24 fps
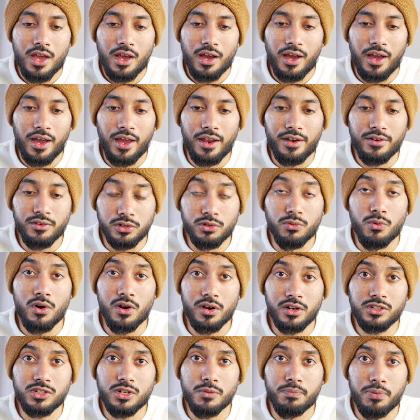and you
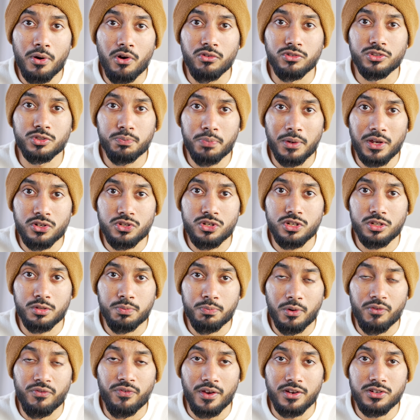wanted to post pictures,
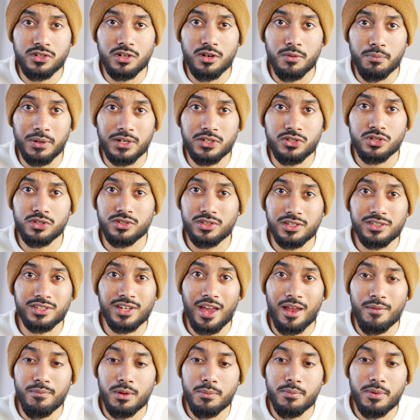professional pictures, this
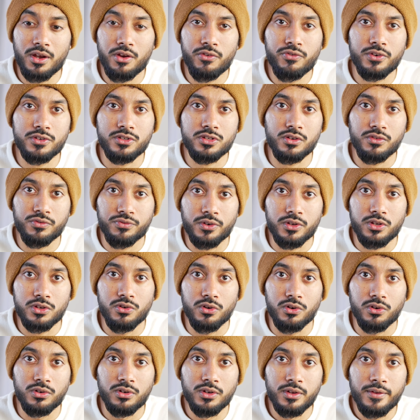can be beneficial for
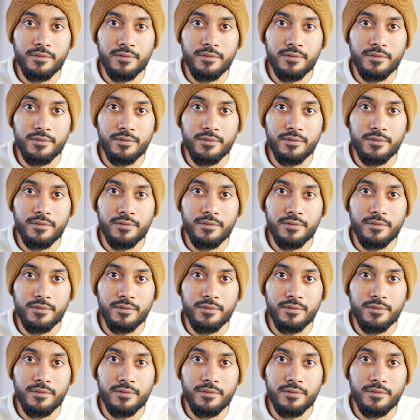your